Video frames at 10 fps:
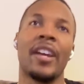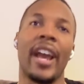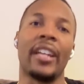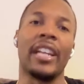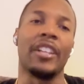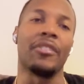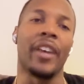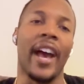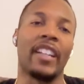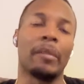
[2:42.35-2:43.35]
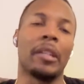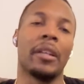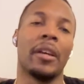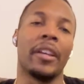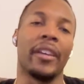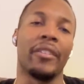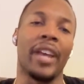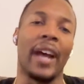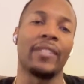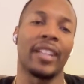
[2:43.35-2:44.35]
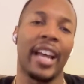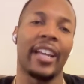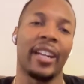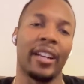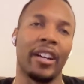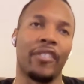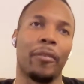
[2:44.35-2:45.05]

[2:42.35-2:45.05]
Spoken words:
and then you have to like it enough,